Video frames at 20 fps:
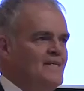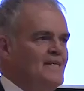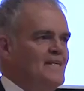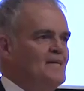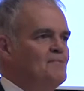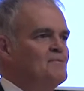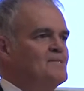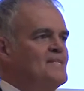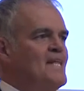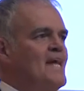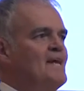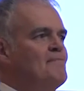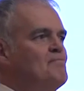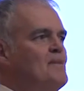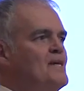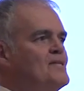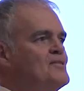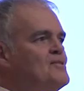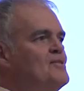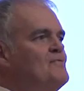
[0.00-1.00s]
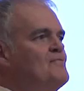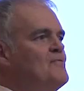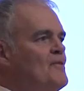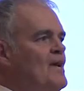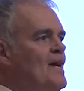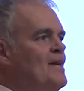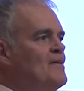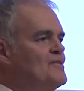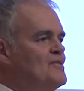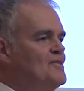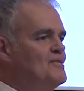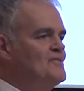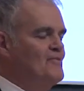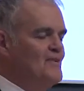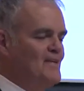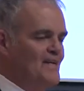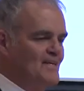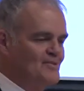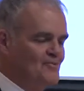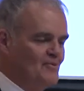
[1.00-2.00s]
And he was named best chief
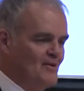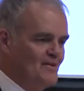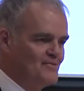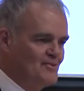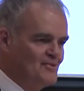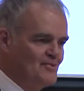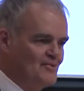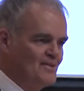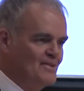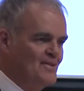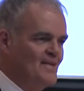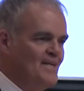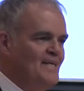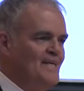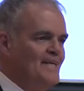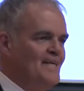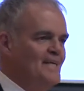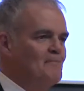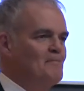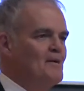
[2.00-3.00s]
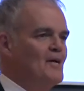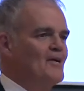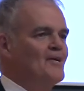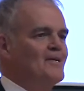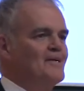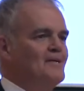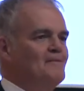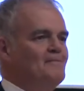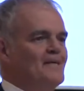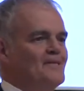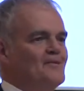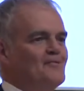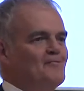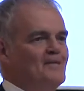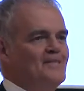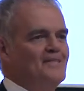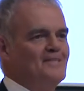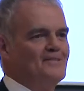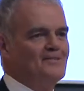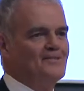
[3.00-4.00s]
financial officer in America about
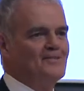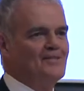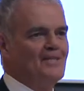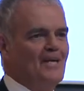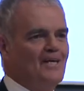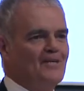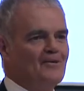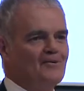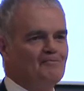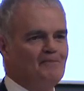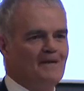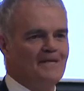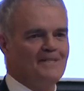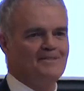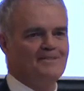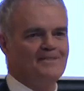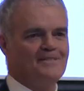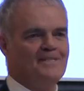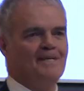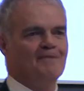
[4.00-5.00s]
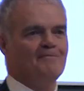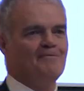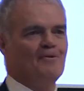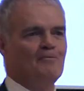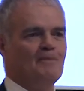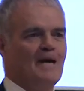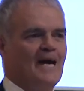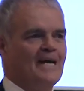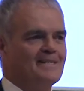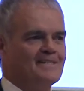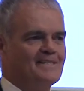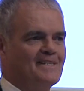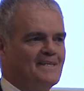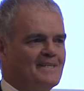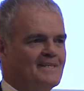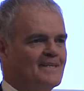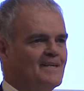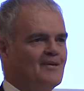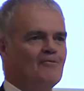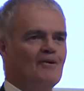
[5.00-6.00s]
3 years later by CFO
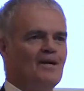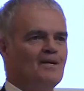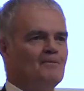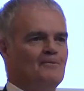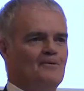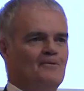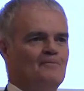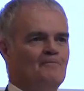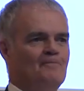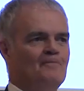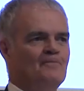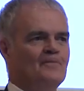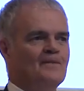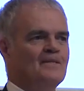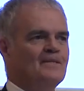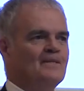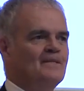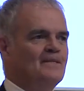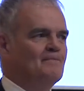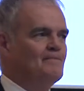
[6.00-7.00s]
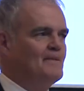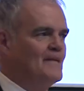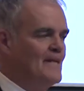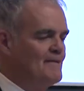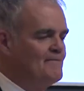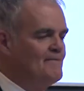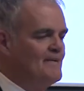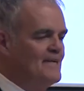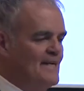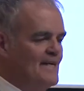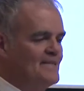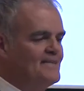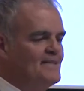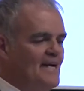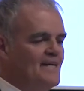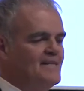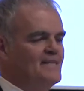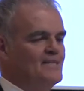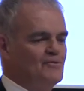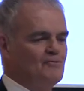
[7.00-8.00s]
magazine. Incredible. But I found out
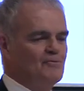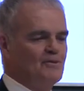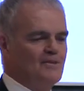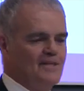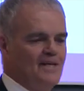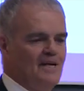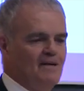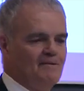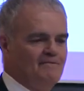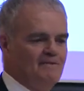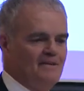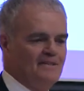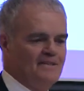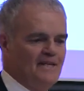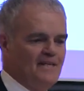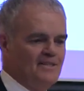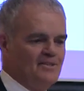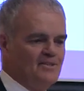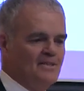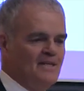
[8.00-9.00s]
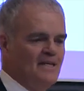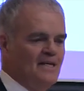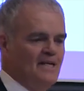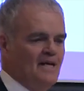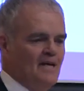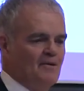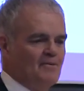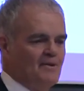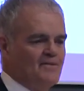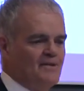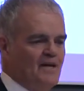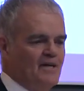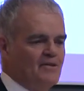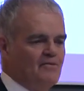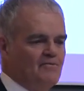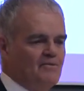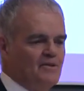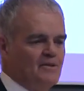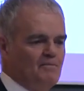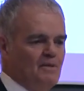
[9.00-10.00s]
that is really our foundation. I want to thank
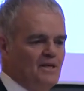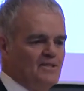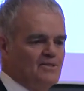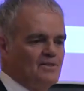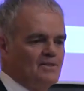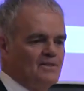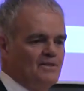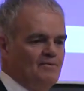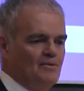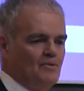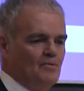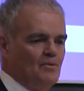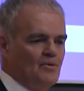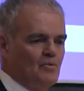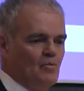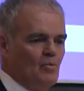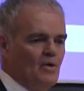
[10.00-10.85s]
you very much and leave you with